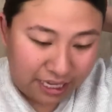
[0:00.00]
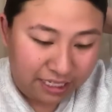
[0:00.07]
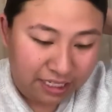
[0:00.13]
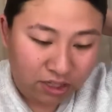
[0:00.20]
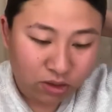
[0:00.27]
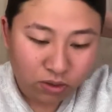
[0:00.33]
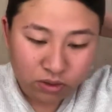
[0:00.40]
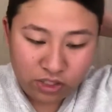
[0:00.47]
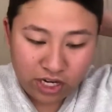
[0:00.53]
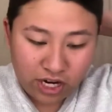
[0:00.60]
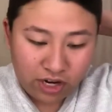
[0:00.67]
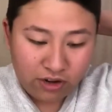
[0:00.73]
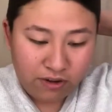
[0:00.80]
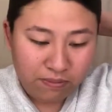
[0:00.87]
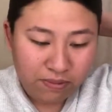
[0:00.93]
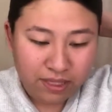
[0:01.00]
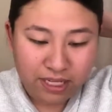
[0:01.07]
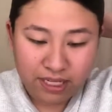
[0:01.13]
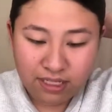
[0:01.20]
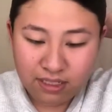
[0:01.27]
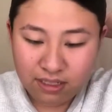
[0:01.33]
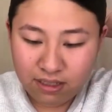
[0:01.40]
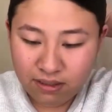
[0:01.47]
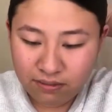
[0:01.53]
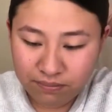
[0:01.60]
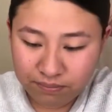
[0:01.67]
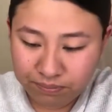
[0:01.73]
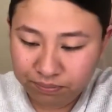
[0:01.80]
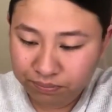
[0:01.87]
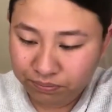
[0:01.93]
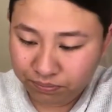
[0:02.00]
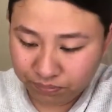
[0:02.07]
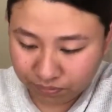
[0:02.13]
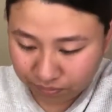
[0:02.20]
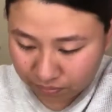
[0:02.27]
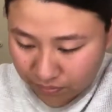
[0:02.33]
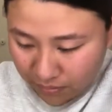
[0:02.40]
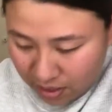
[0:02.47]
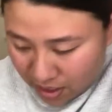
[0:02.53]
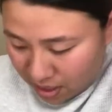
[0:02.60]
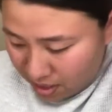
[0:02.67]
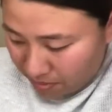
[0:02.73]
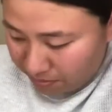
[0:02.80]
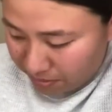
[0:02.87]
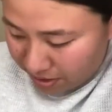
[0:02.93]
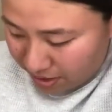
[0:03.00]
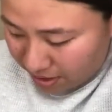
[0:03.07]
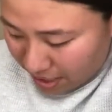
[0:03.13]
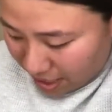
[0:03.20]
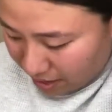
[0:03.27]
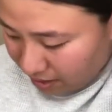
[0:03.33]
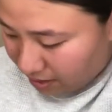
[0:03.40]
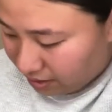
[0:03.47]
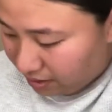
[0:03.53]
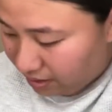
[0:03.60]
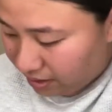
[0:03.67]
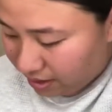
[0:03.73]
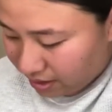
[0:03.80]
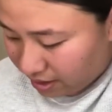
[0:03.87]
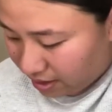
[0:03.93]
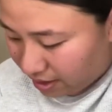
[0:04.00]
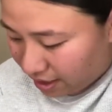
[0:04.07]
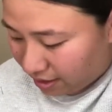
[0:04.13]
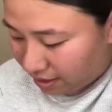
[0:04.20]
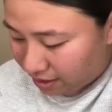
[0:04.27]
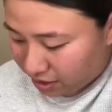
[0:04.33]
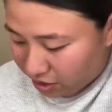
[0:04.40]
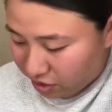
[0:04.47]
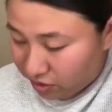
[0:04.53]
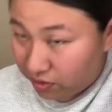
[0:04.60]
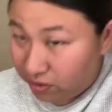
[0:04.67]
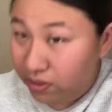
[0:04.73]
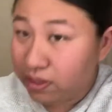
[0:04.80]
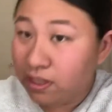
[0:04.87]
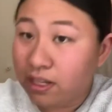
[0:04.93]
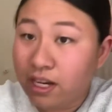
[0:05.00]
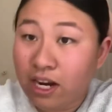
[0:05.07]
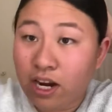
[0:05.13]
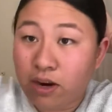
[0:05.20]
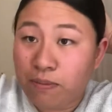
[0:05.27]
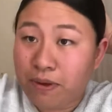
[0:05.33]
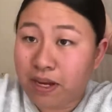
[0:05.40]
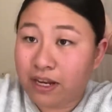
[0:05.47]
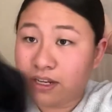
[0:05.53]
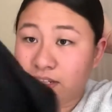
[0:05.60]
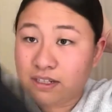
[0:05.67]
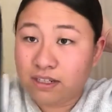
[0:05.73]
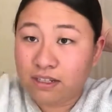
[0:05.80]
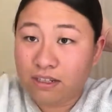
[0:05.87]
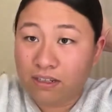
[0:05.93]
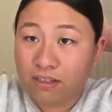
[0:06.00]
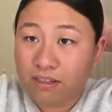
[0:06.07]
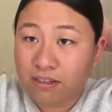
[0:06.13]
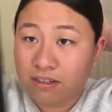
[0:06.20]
like that to hold your hair in place. But I like to use the hairband.